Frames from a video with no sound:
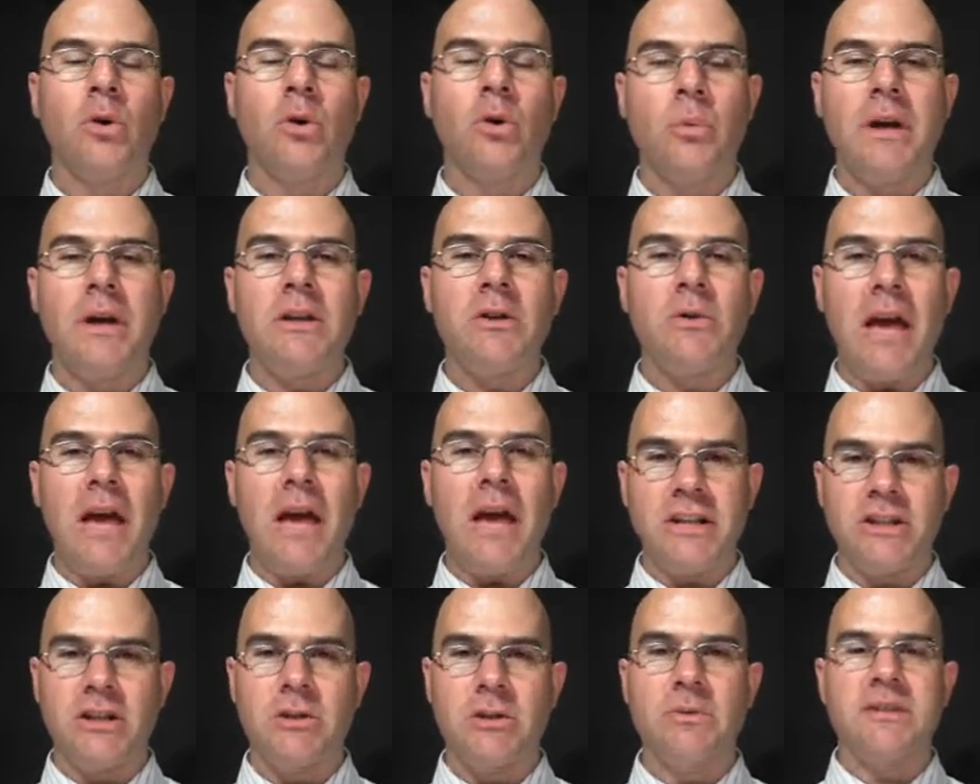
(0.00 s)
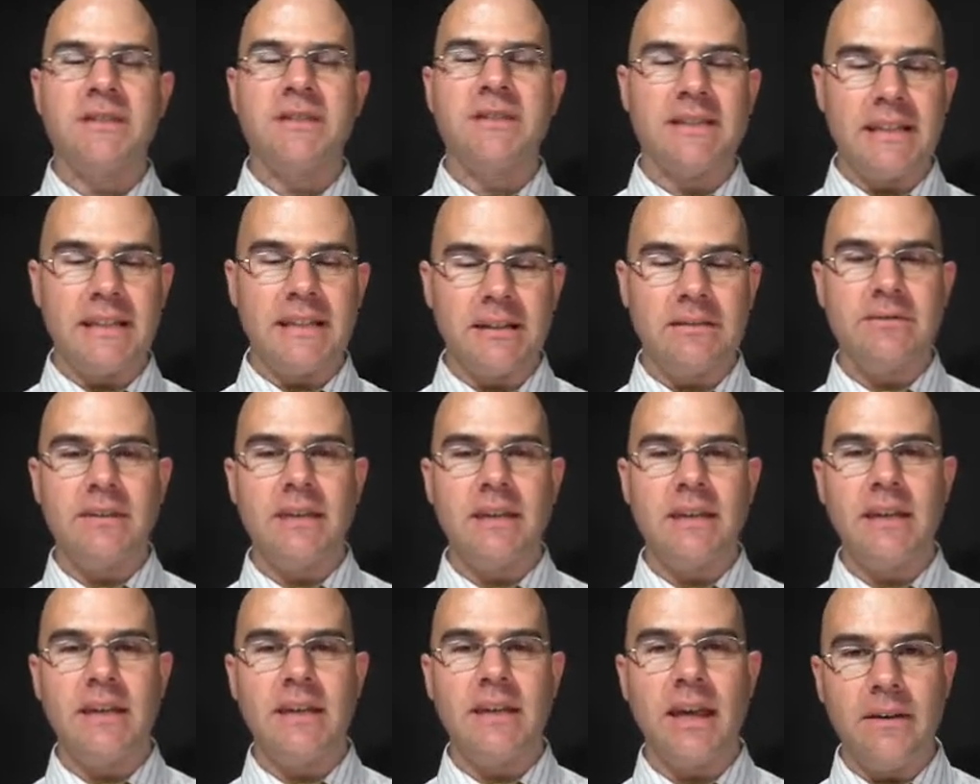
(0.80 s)
when you actually receive
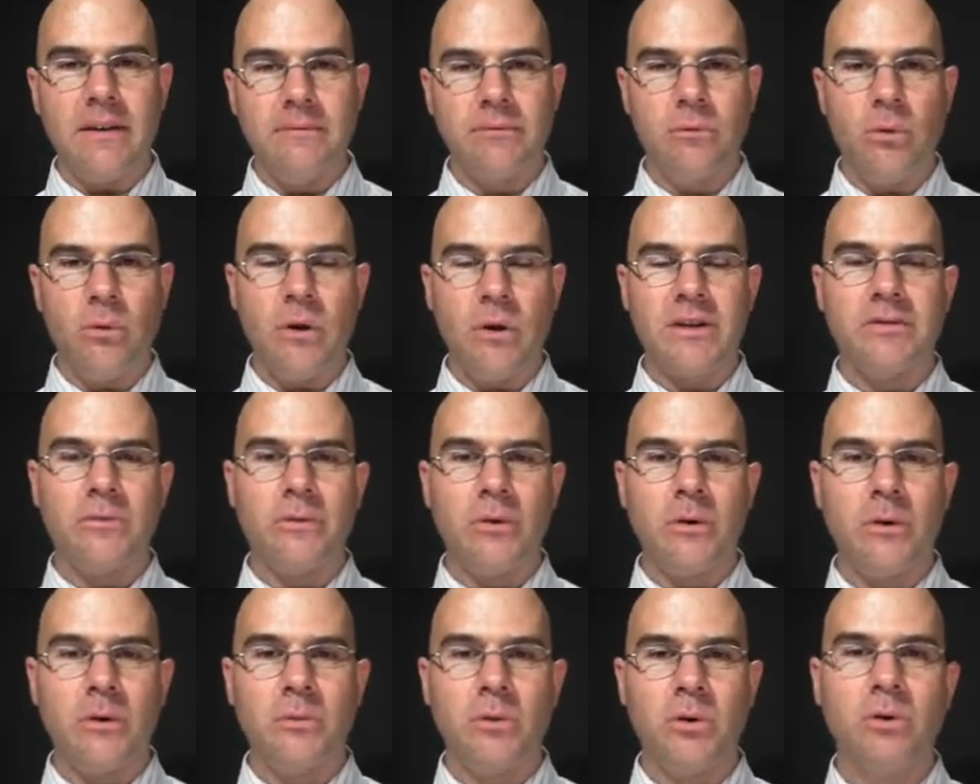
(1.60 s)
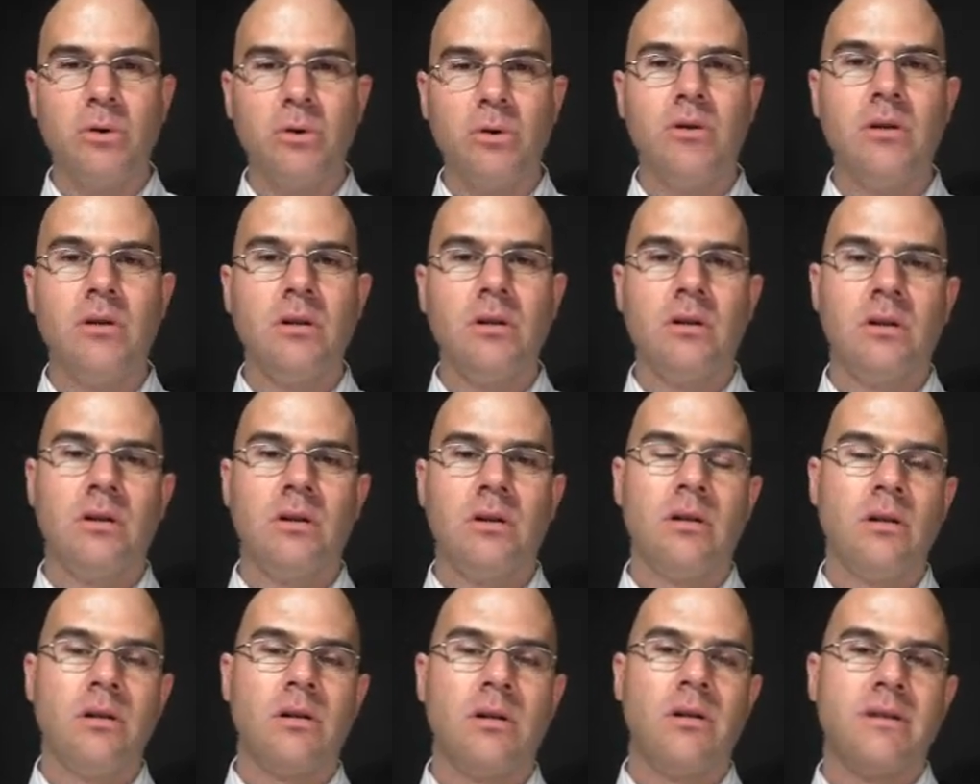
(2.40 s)
the invoice from your
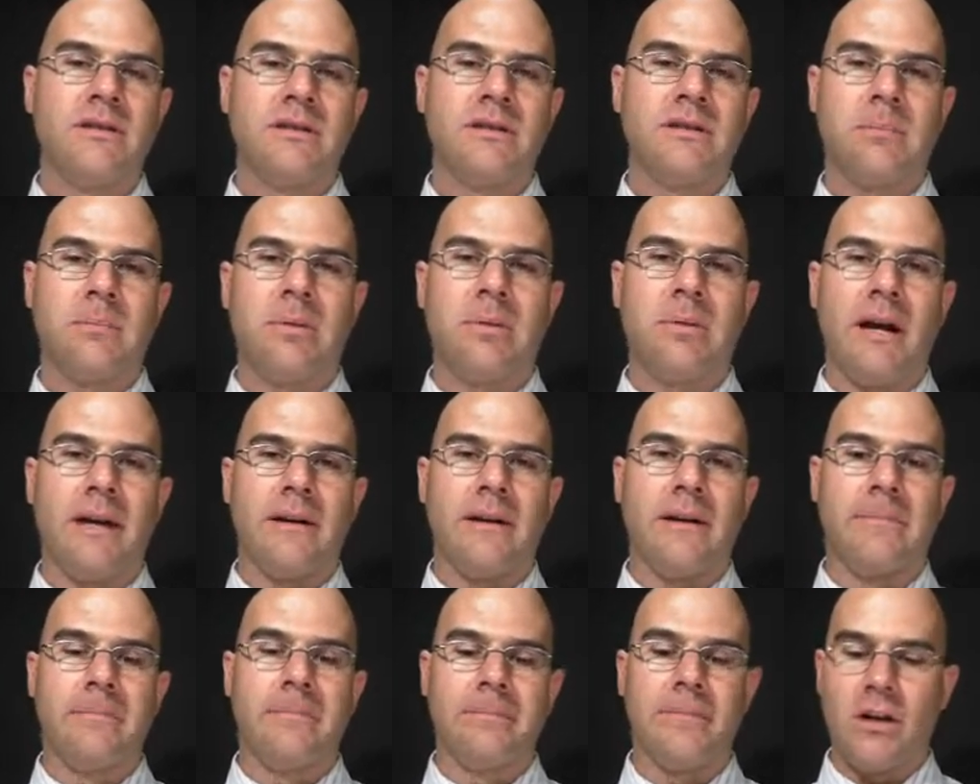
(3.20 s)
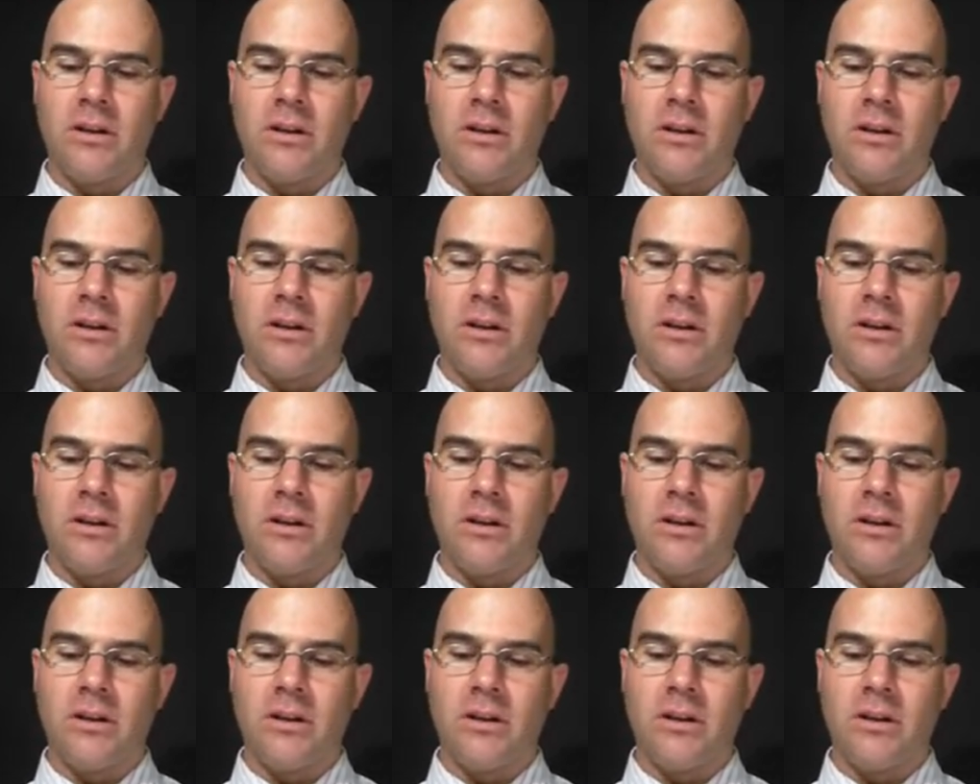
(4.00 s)
supplier.